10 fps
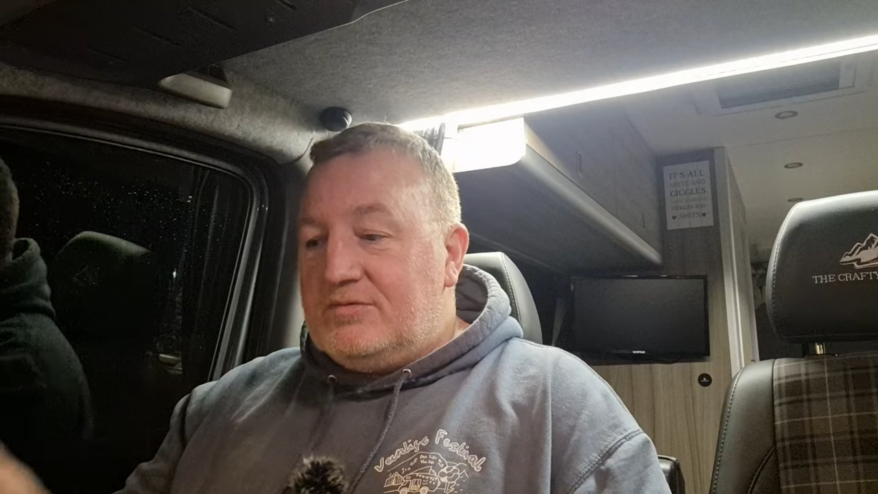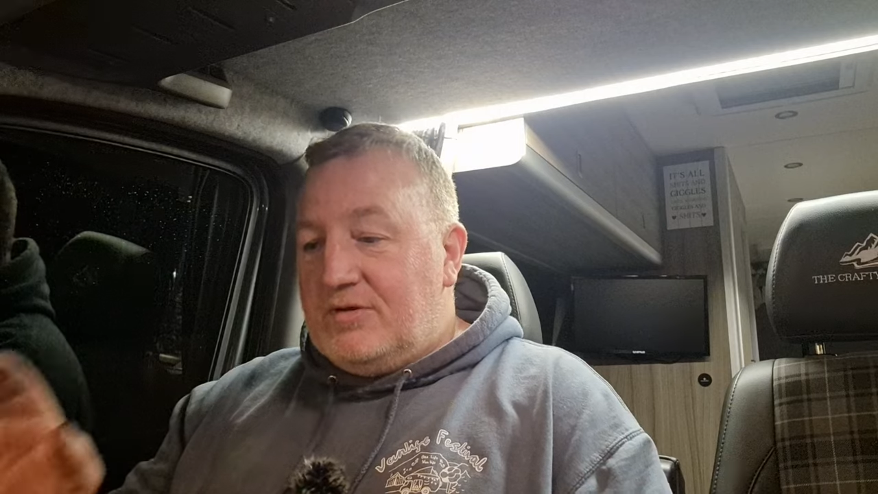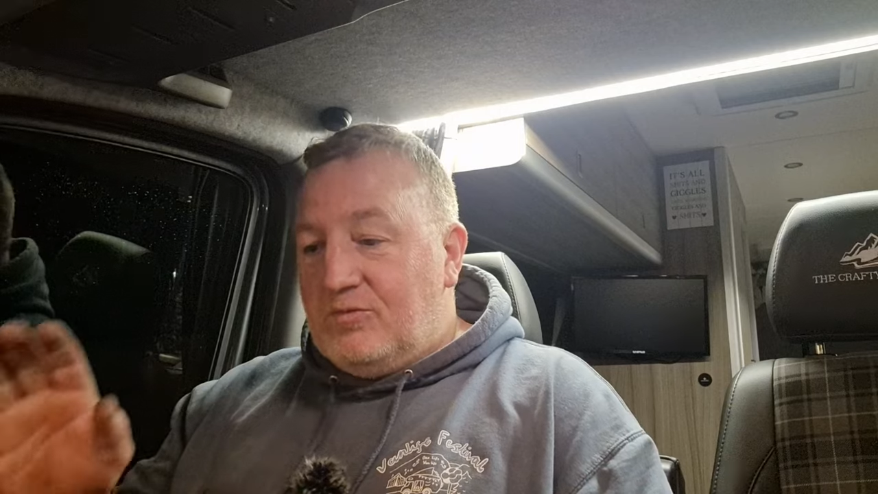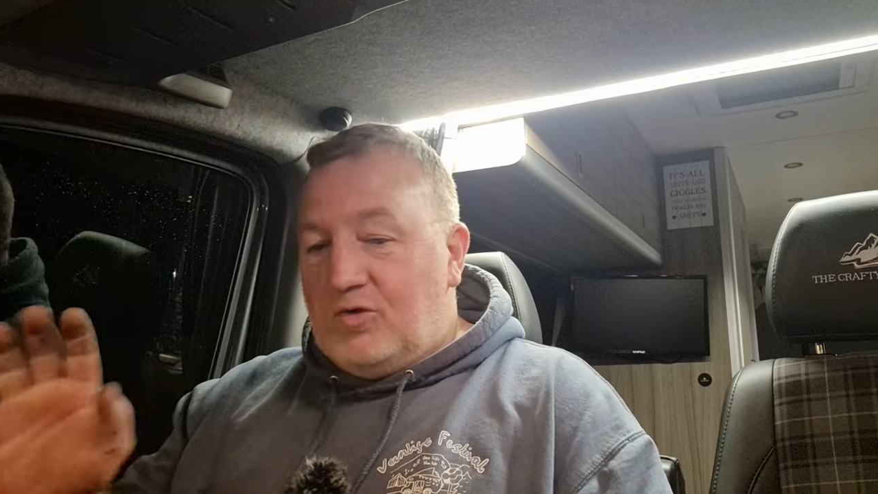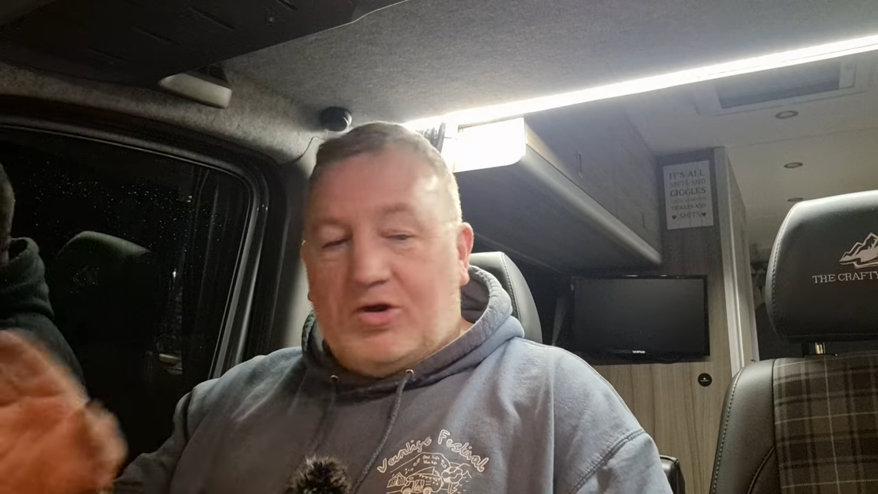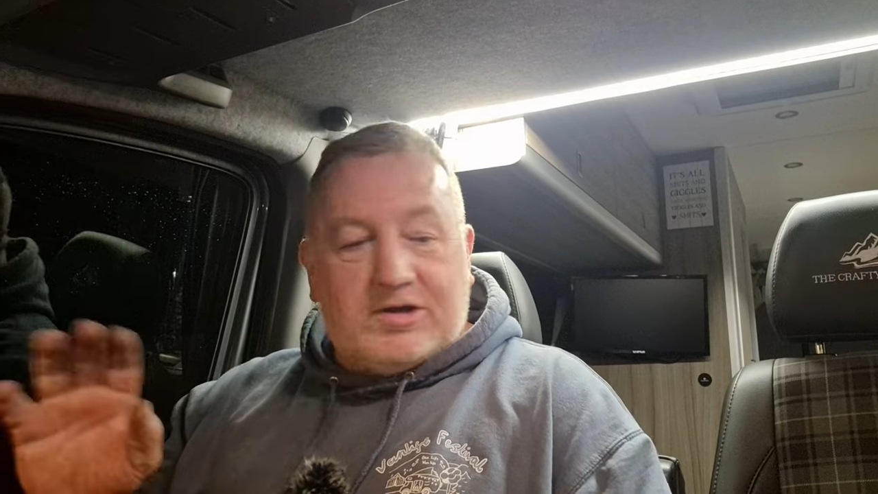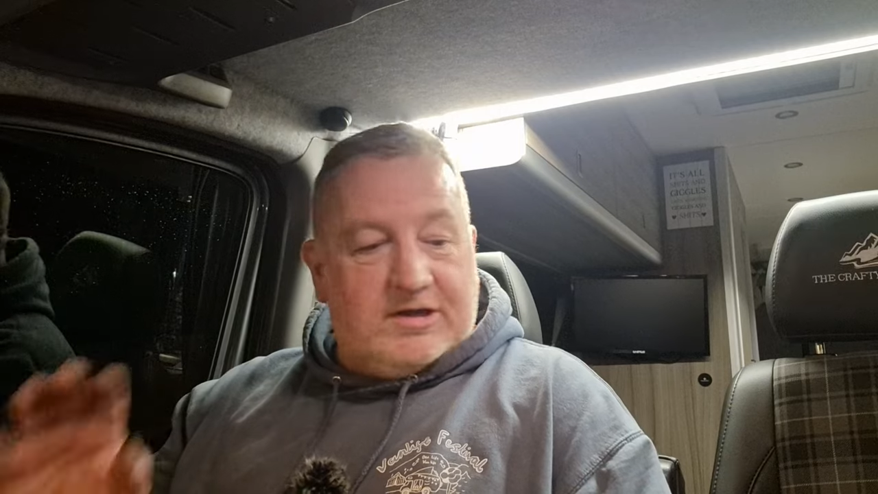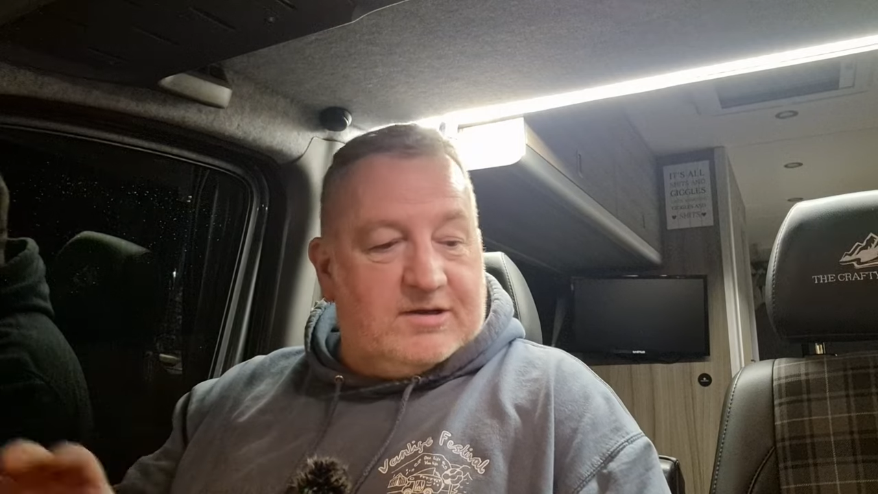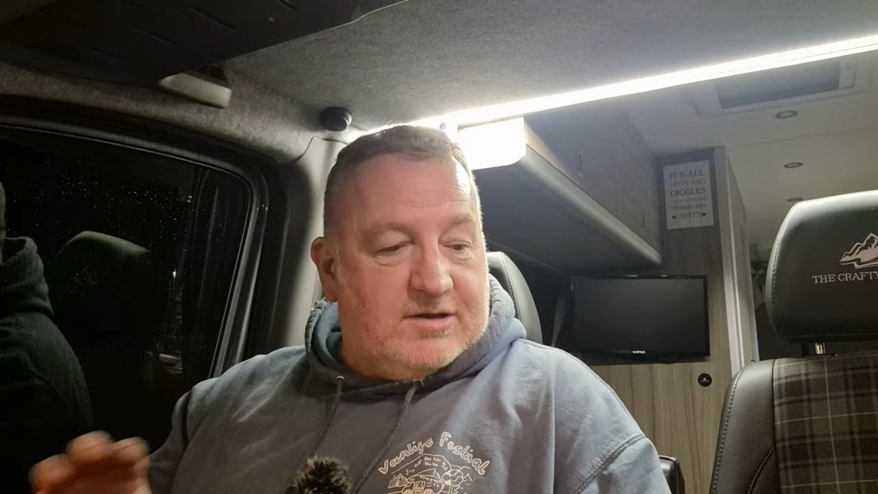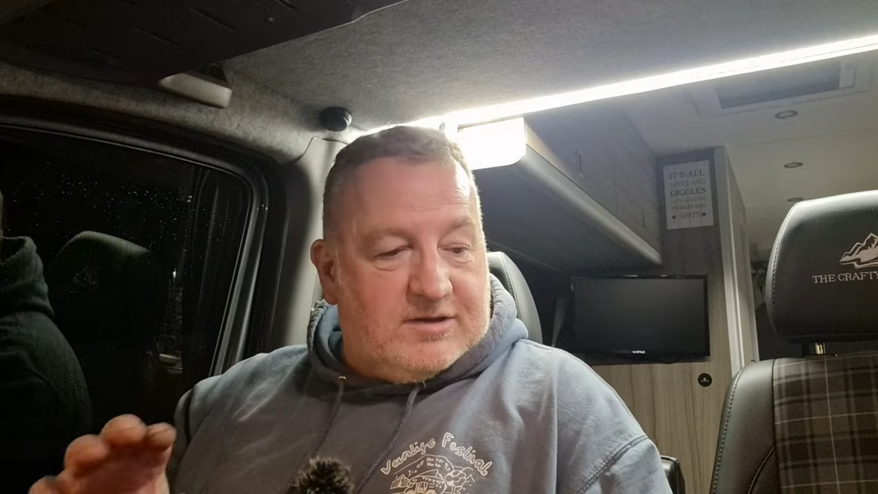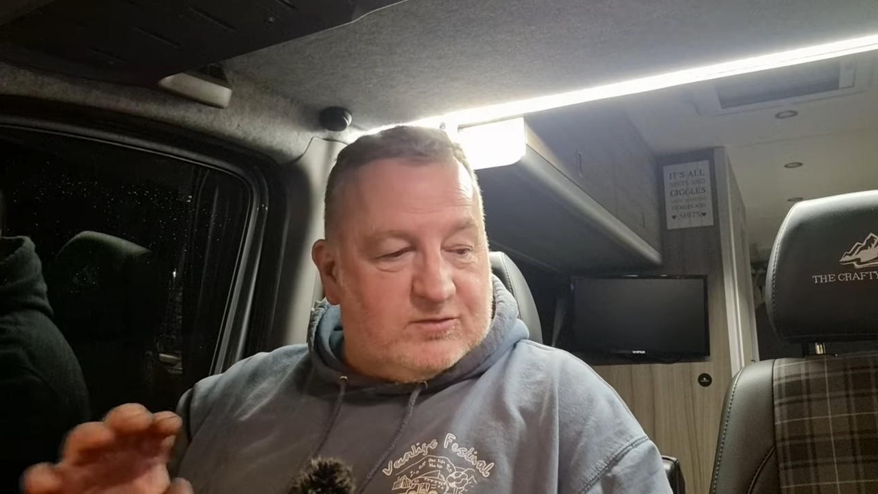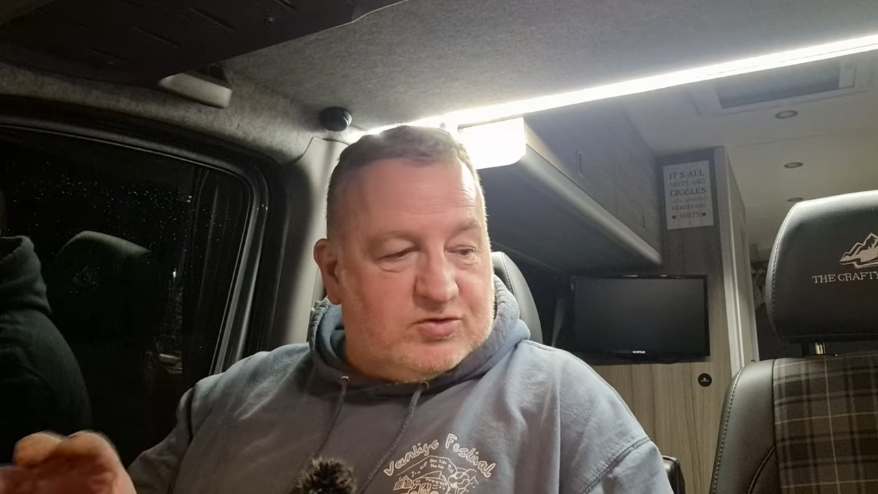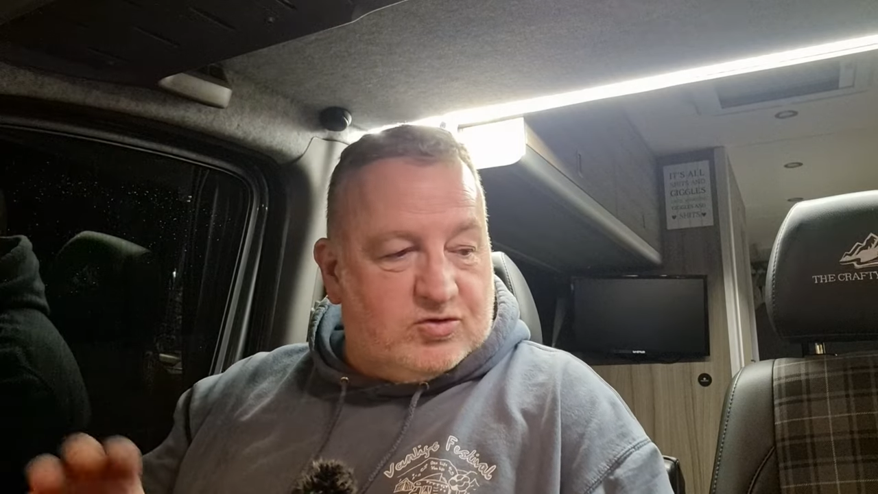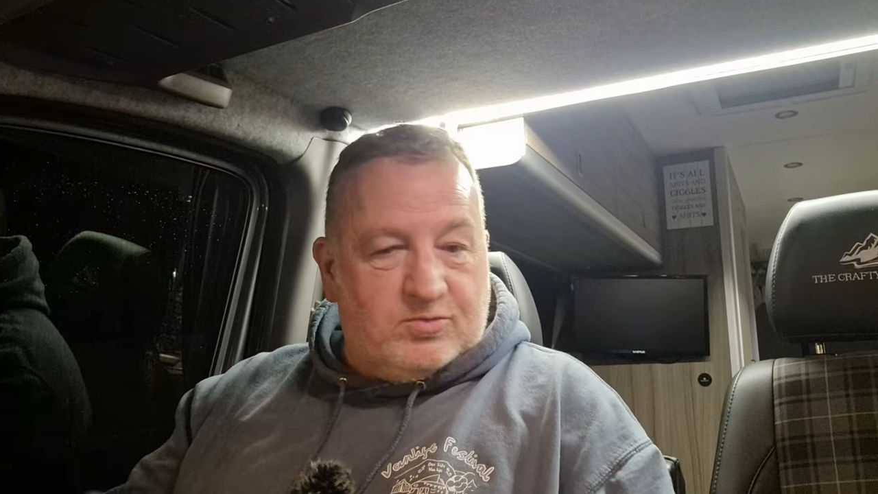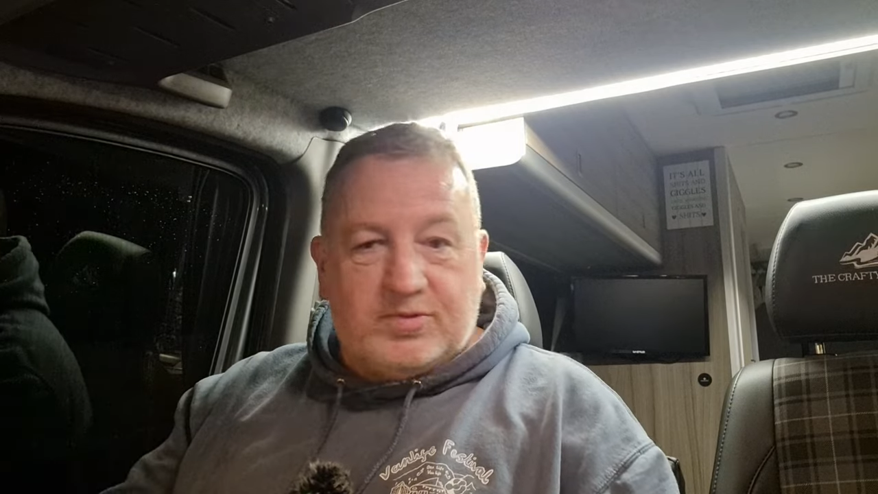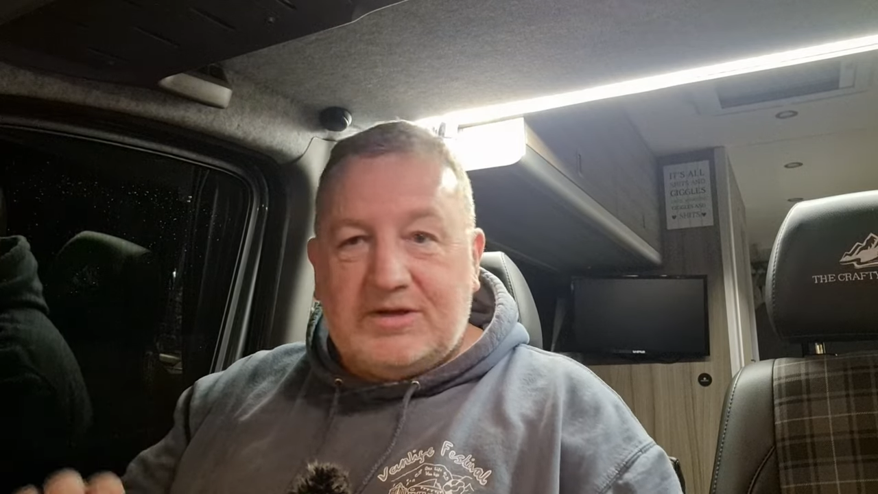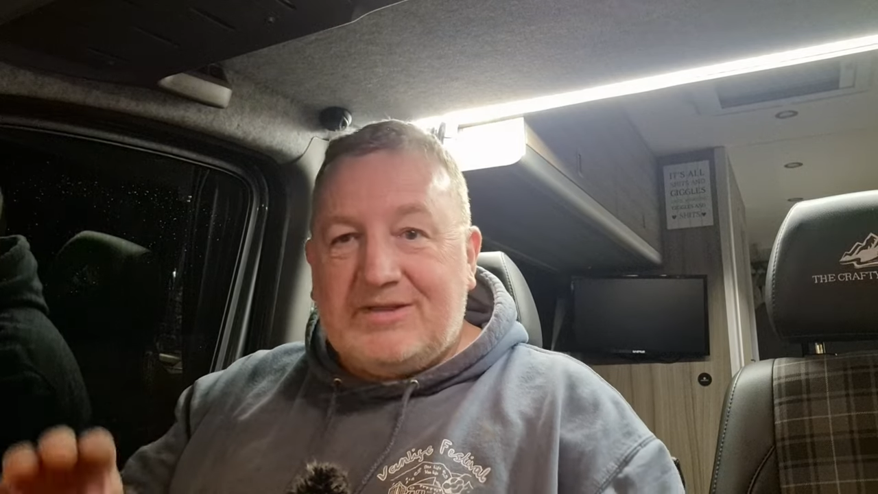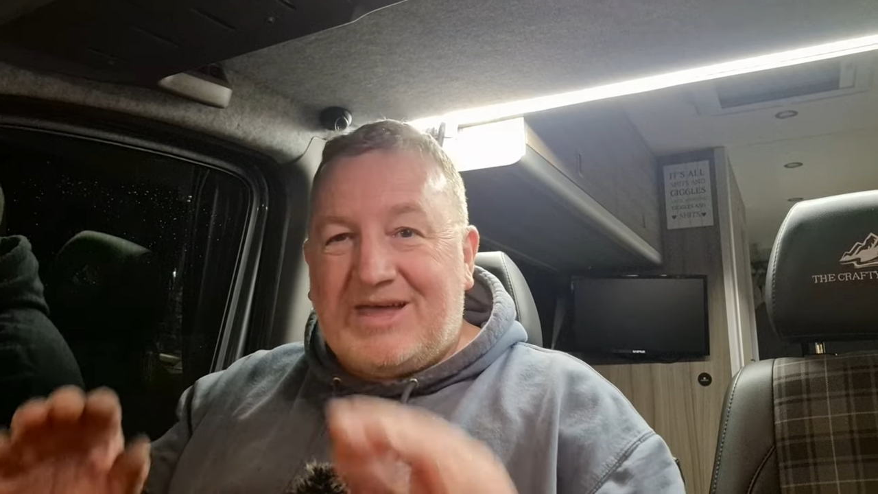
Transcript: and working as we should be.